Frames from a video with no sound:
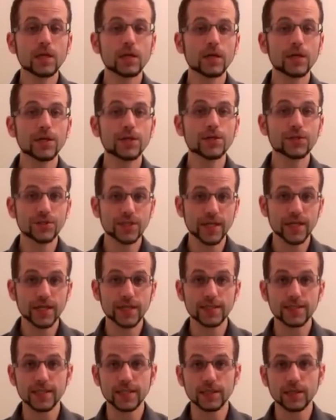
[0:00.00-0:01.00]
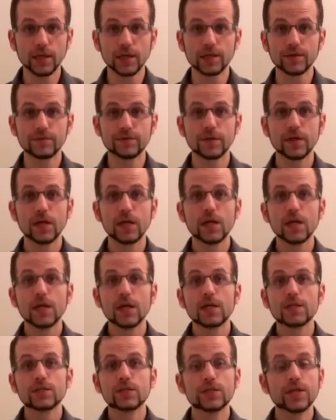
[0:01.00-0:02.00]
uh, in your day-to-day life.
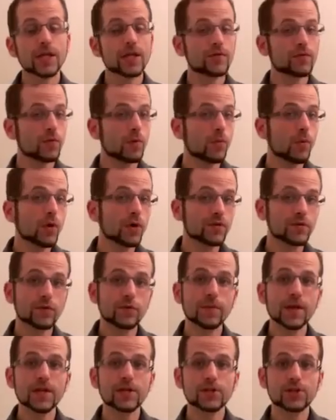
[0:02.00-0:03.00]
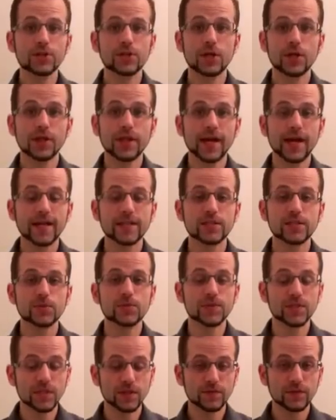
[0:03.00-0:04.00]
So again, if you want more information on that
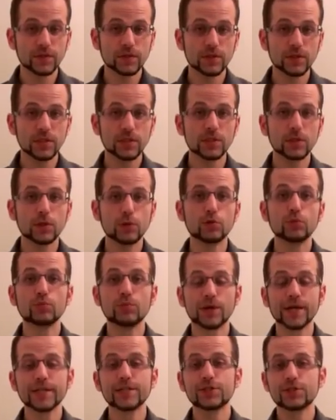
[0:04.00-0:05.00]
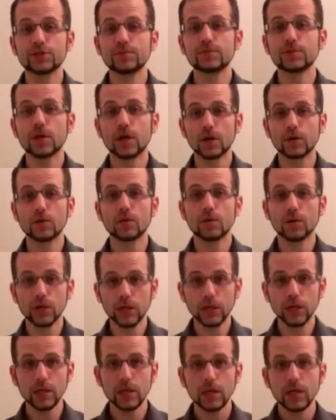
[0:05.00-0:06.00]
specifically, go to
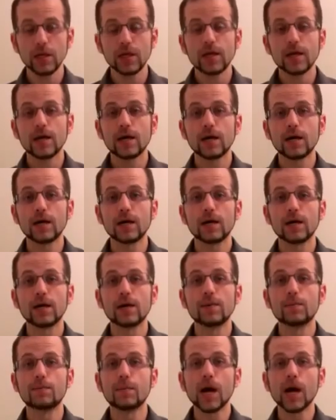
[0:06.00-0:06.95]
braingym.org. Uh,